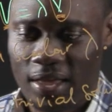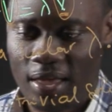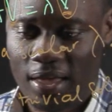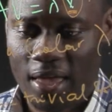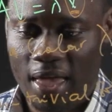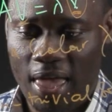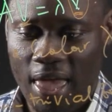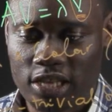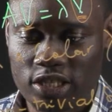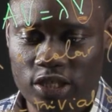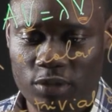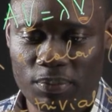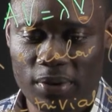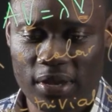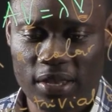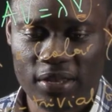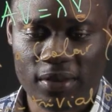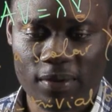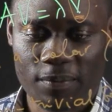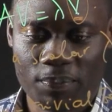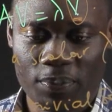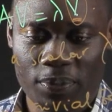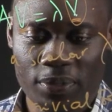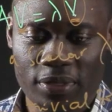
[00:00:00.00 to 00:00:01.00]
X being
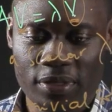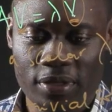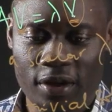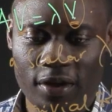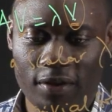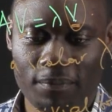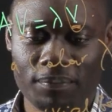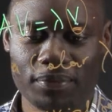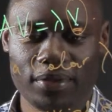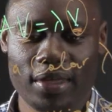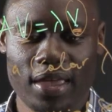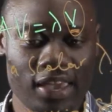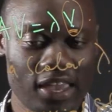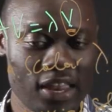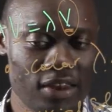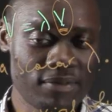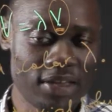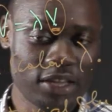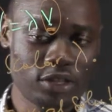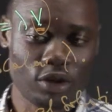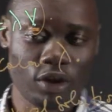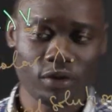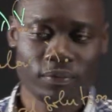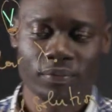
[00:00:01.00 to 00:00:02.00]
the
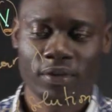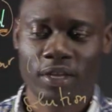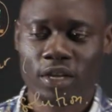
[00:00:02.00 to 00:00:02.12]
eigenvector.